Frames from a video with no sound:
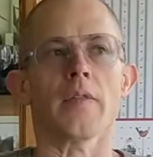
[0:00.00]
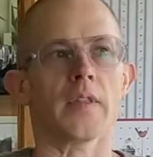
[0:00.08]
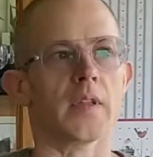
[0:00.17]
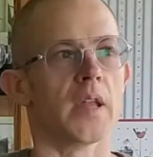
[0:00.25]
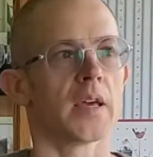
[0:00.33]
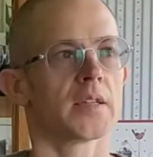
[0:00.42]

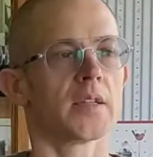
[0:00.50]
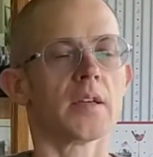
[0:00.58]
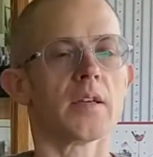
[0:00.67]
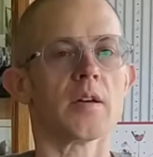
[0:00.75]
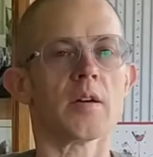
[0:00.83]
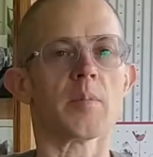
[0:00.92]
the next thing
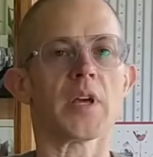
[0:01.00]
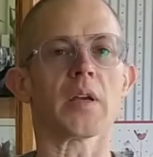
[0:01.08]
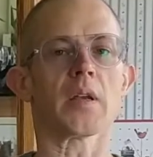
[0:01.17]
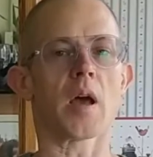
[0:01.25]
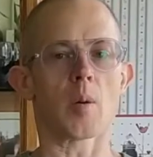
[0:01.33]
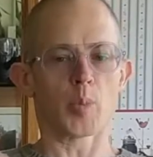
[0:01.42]
you know, I'm
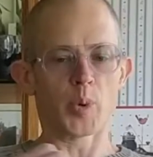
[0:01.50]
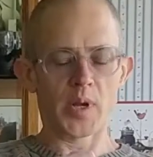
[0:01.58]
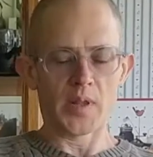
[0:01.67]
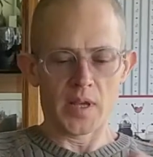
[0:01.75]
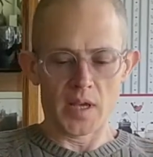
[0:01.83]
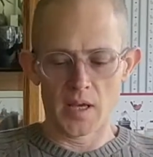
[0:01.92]
like not
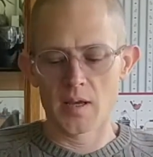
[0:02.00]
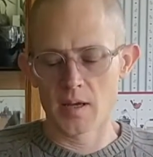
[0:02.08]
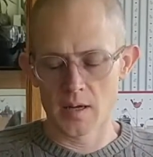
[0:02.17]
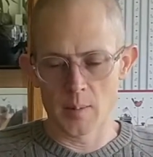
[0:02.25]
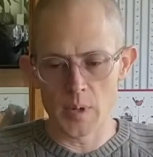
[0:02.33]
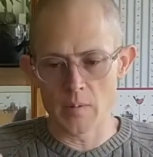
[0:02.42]

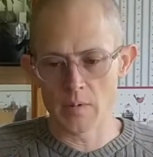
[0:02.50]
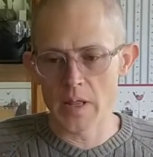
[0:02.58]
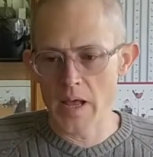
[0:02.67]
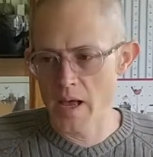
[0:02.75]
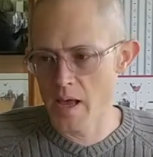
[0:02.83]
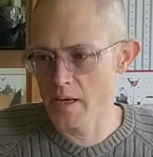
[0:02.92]
breathing, I'm not
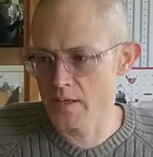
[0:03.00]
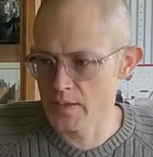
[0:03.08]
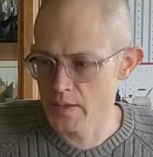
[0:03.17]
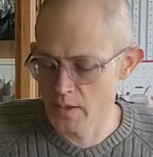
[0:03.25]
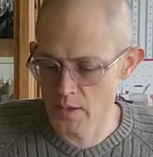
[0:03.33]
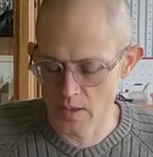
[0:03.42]
relaxed,